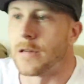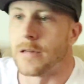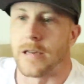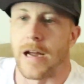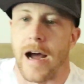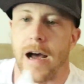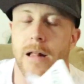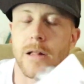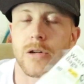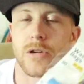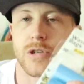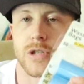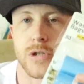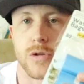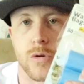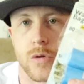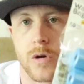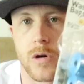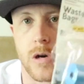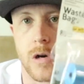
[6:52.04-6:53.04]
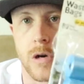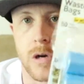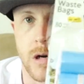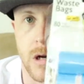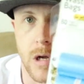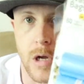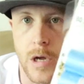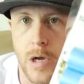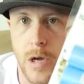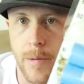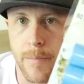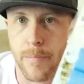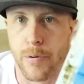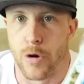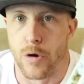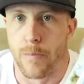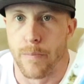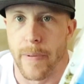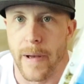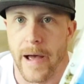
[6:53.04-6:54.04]
dollar store
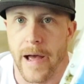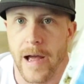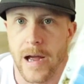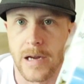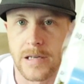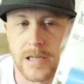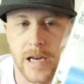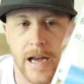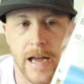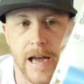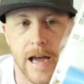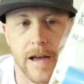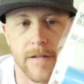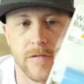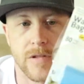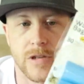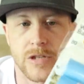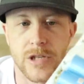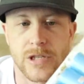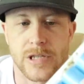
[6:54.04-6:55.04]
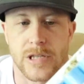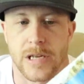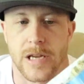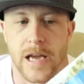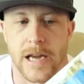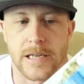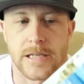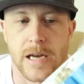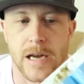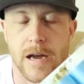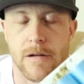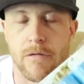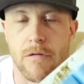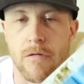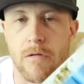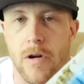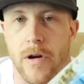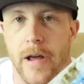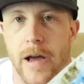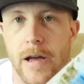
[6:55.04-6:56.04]
poop bags. I have these just in case I ever
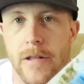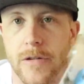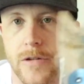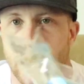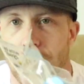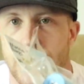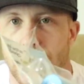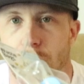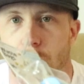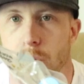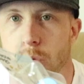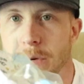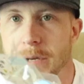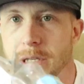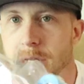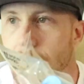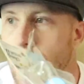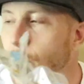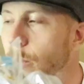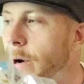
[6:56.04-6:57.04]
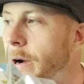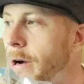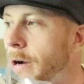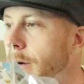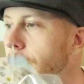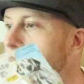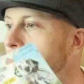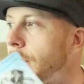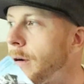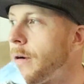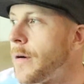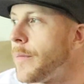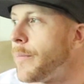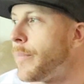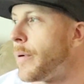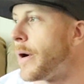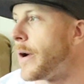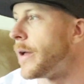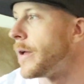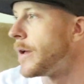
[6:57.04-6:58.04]
run out. They're just always somewhere.
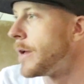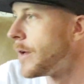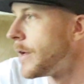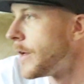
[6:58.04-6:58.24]
But